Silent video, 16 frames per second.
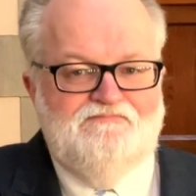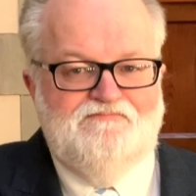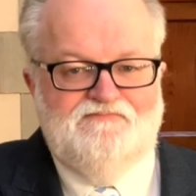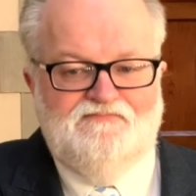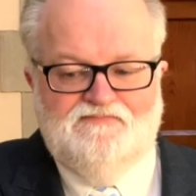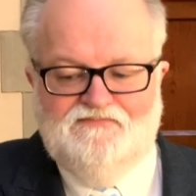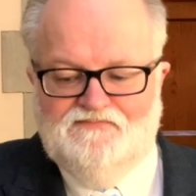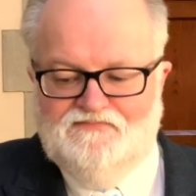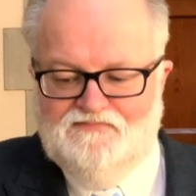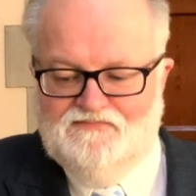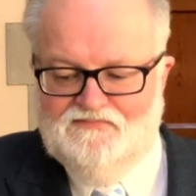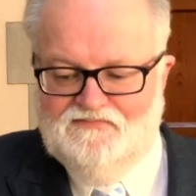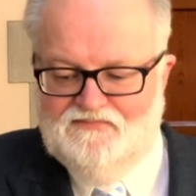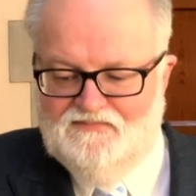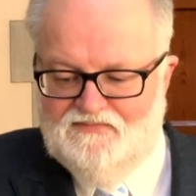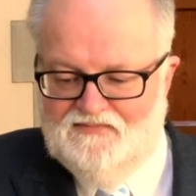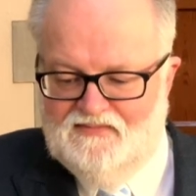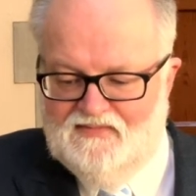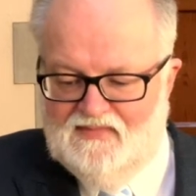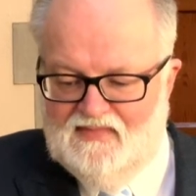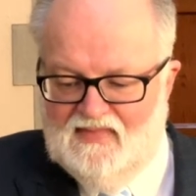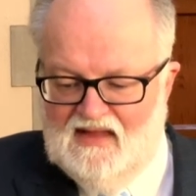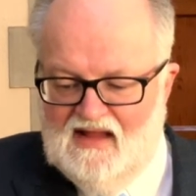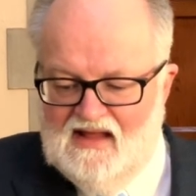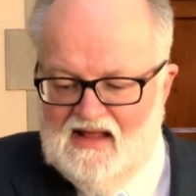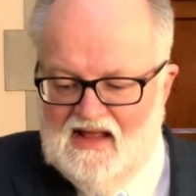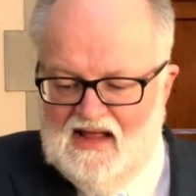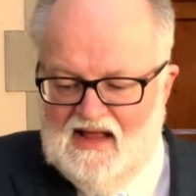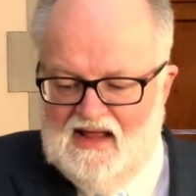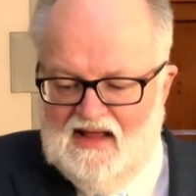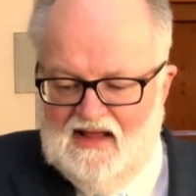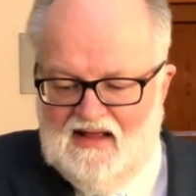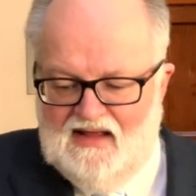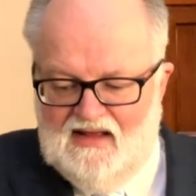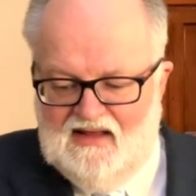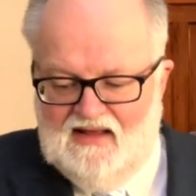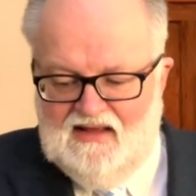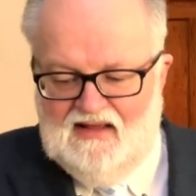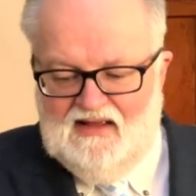[no speech]